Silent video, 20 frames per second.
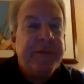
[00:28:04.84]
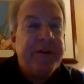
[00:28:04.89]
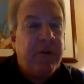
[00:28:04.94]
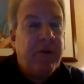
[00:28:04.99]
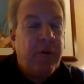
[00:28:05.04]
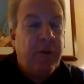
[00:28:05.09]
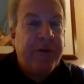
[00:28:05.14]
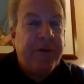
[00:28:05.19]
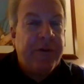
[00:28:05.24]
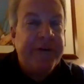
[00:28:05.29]
bit of
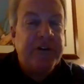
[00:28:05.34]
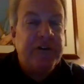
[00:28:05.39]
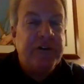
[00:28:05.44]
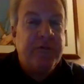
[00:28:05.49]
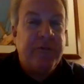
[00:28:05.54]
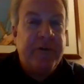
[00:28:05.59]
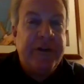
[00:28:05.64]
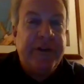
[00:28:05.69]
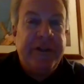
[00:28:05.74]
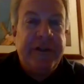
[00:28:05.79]
orange
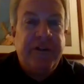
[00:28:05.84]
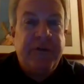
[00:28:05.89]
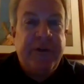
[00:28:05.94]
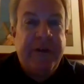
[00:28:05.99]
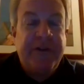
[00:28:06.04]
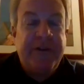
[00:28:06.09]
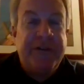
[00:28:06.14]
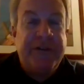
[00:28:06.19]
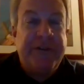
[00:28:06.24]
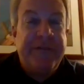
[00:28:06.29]
really
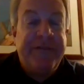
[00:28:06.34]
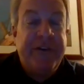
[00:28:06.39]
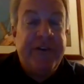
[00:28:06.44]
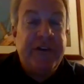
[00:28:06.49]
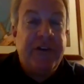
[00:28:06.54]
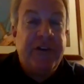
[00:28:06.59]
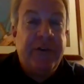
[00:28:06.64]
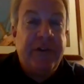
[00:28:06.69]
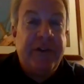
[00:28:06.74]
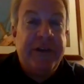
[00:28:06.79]
triggers the
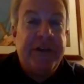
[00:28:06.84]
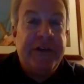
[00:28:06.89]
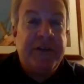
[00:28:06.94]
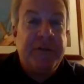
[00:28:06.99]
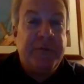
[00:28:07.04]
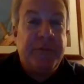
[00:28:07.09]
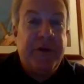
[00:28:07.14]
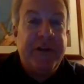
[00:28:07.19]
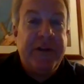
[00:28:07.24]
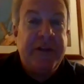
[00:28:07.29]
fish early in the
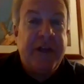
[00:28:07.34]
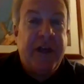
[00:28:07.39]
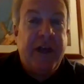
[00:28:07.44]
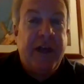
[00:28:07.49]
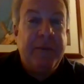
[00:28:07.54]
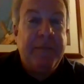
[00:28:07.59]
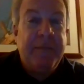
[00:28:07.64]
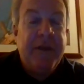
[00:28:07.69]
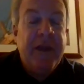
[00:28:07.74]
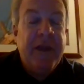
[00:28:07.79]
springtime.